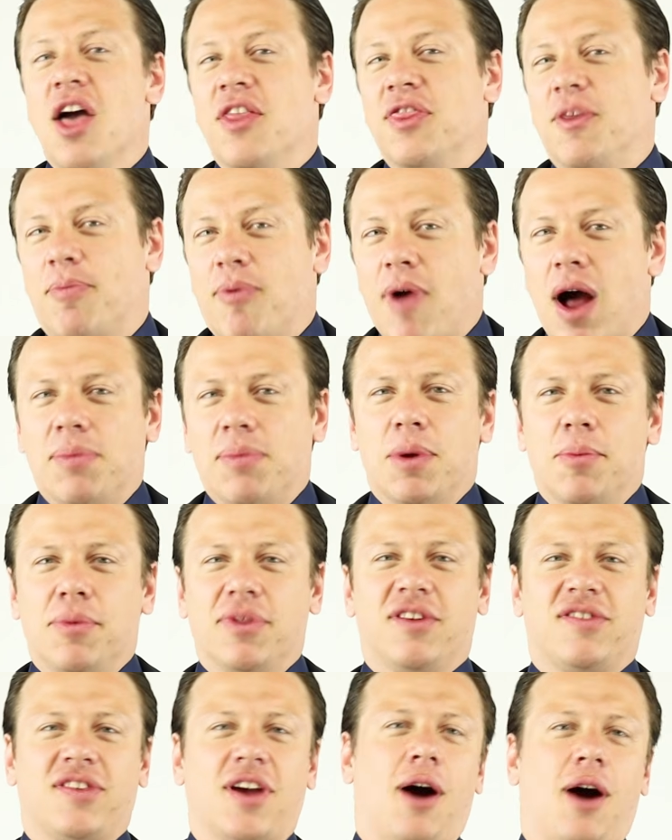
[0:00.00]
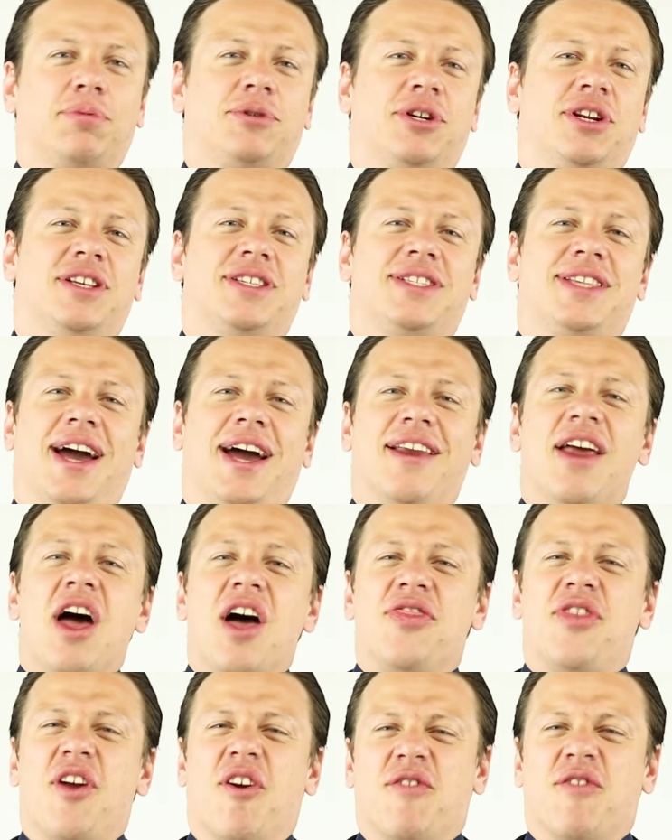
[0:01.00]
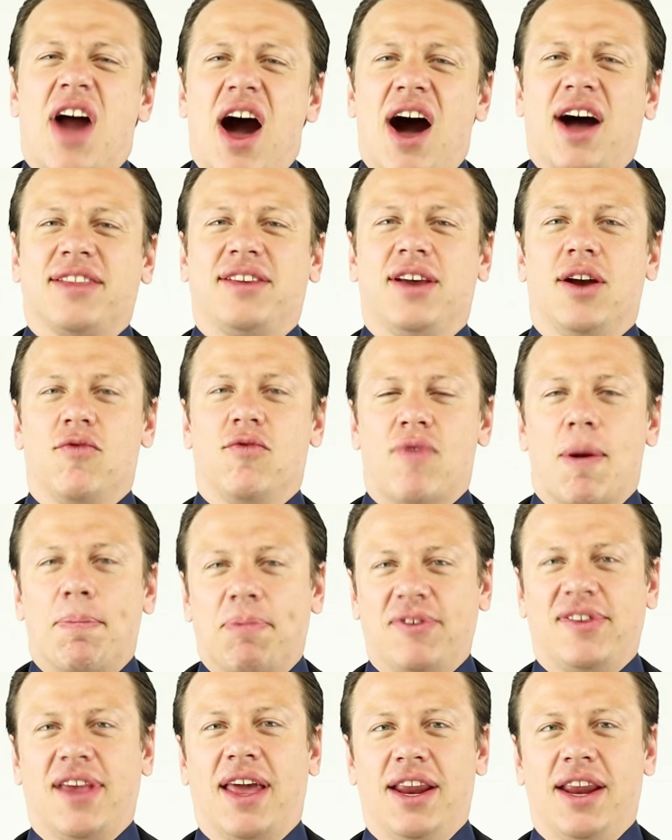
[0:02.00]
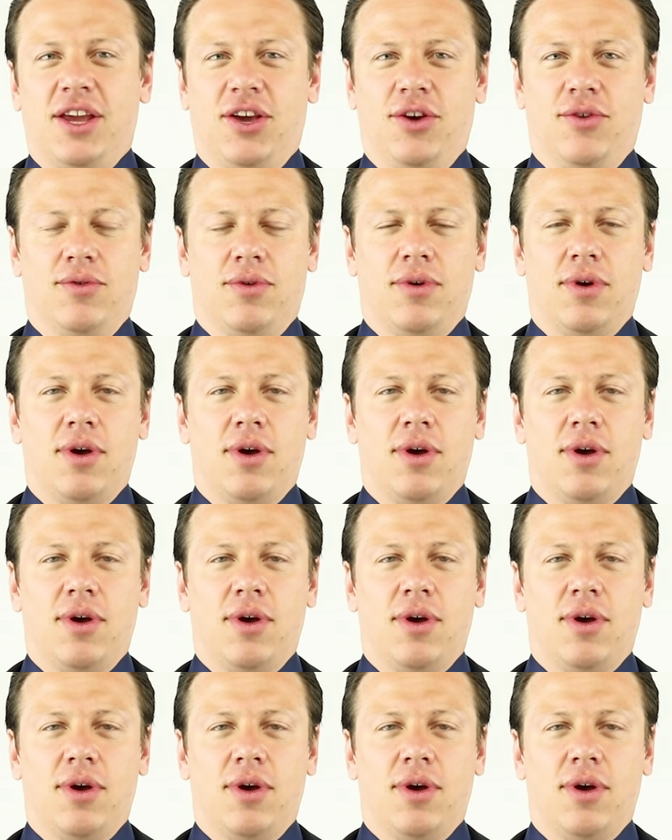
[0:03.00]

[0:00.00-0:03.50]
The problem with this option is that they're not representing you.